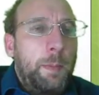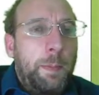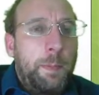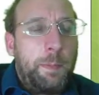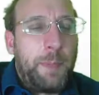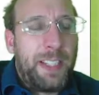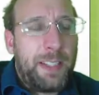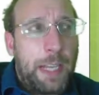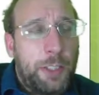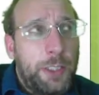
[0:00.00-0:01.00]
Because
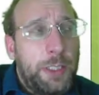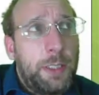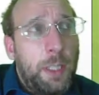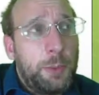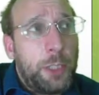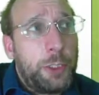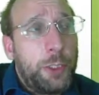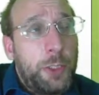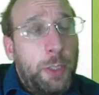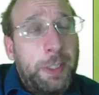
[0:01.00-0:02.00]
actually some
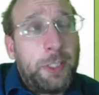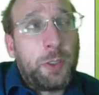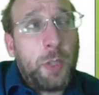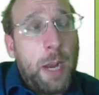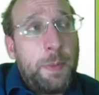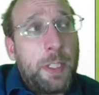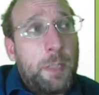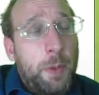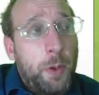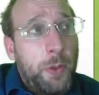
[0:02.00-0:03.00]
structures can be described as
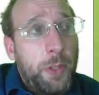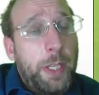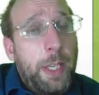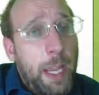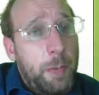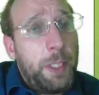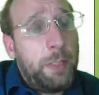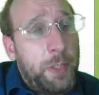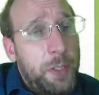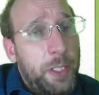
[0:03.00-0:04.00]
both, it can be
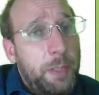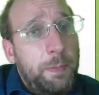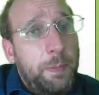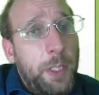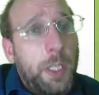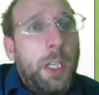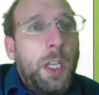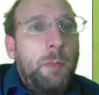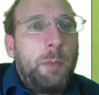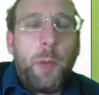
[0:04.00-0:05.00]
confusing.
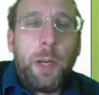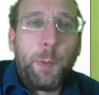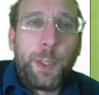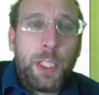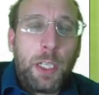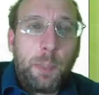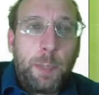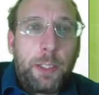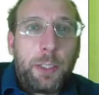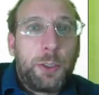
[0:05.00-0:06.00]
But whenever we talk
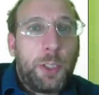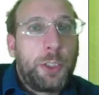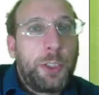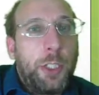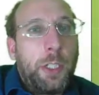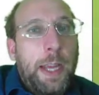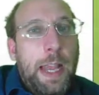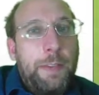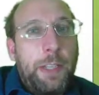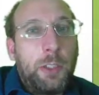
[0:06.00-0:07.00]
about a structure
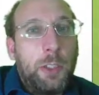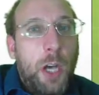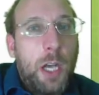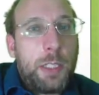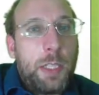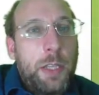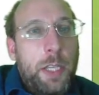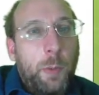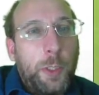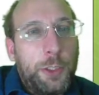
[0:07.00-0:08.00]
having lost the
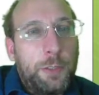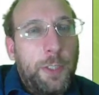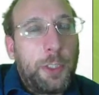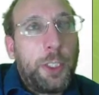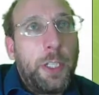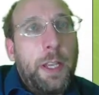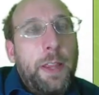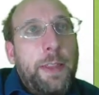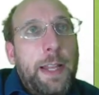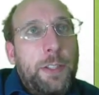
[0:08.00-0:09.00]
original function,
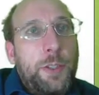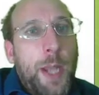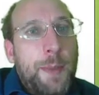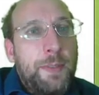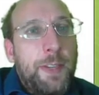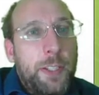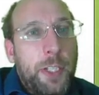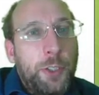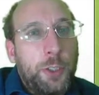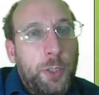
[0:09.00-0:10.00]
that describes a
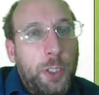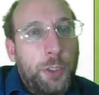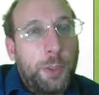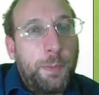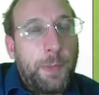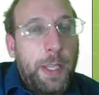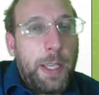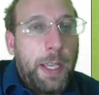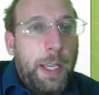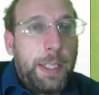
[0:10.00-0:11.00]
vestigial structure.
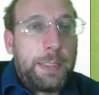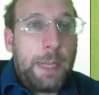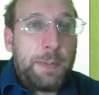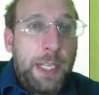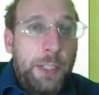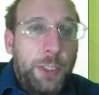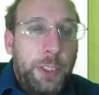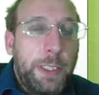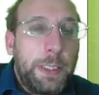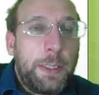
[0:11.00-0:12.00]
An exaptation
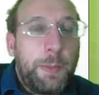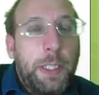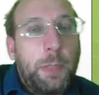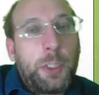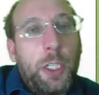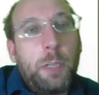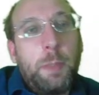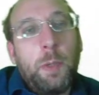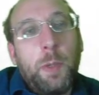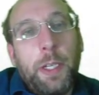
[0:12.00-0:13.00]
is something that we're talking
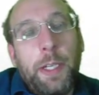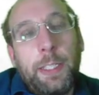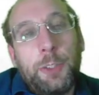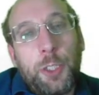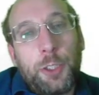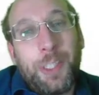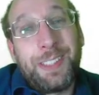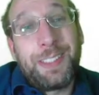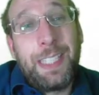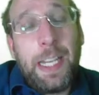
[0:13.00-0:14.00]
about where a structure has
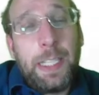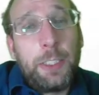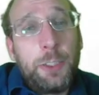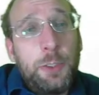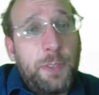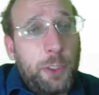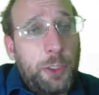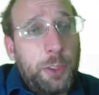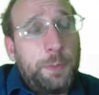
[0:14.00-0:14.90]
gained a new function.